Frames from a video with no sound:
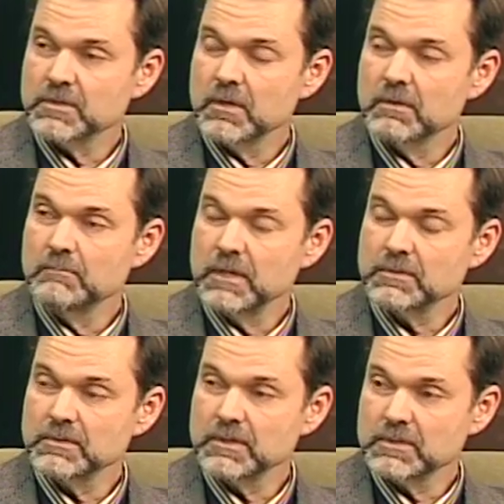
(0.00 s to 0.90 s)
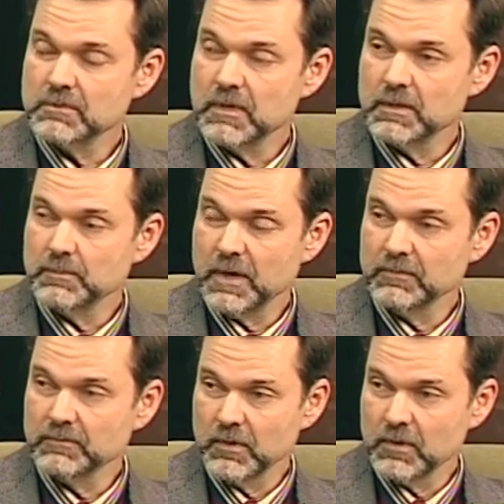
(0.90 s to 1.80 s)
are the muscles that surround the
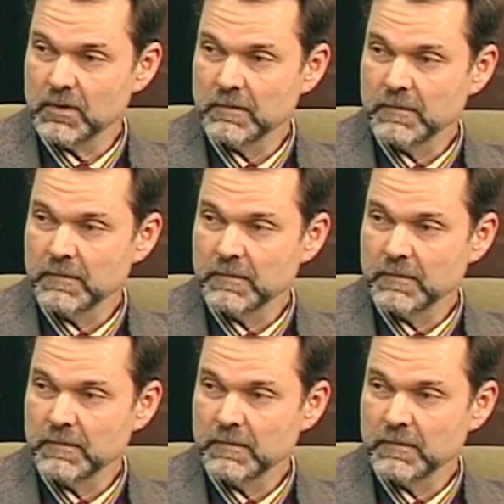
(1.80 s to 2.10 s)
pelvic floor,